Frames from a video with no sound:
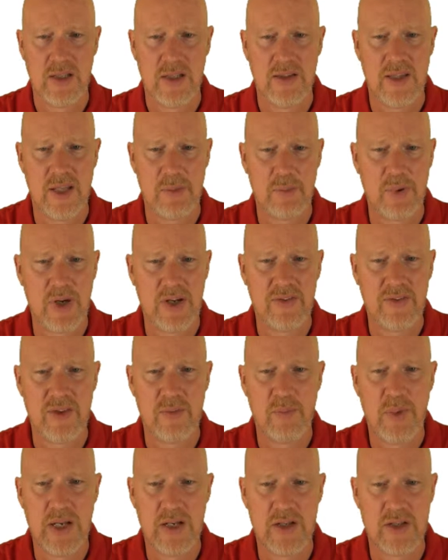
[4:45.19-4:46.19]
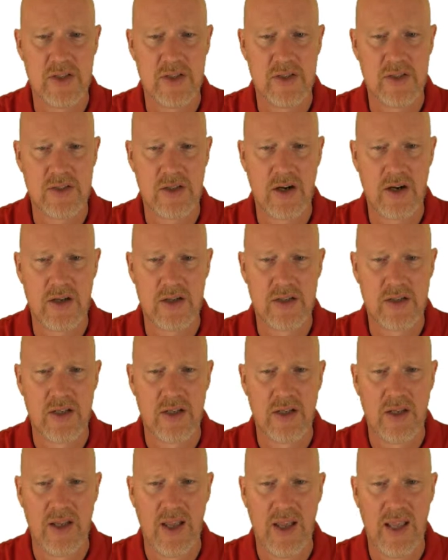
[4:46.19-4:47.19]
they pressed the button to start
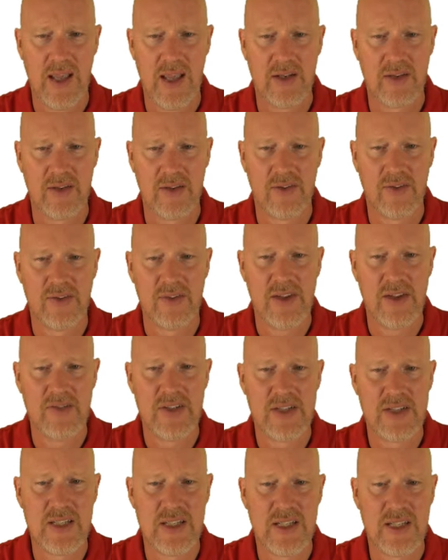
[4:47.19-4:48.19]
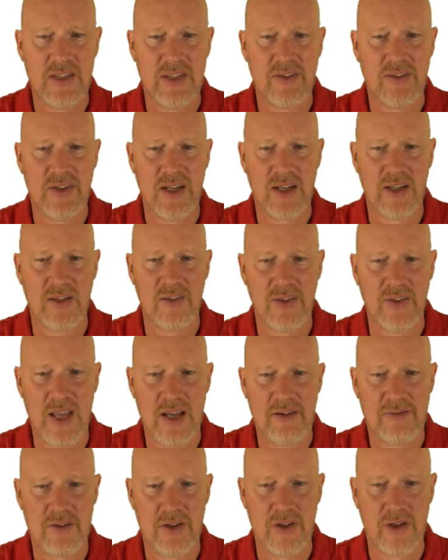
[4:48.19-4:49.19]
at 17 seconds
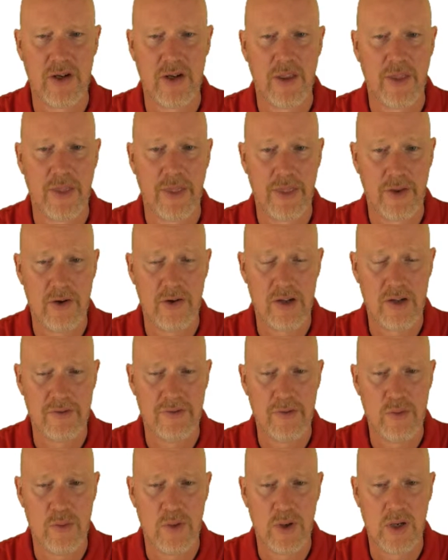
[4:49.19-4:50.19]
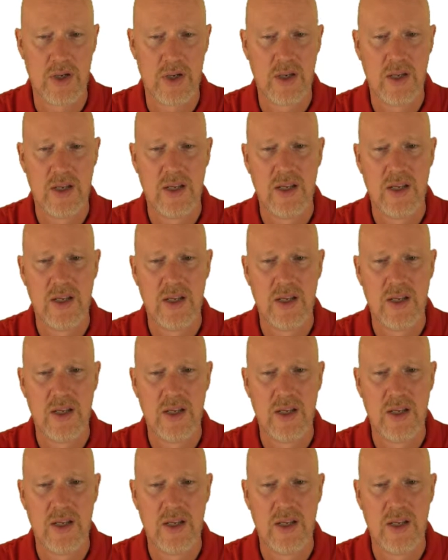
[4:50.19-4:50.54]
after 34,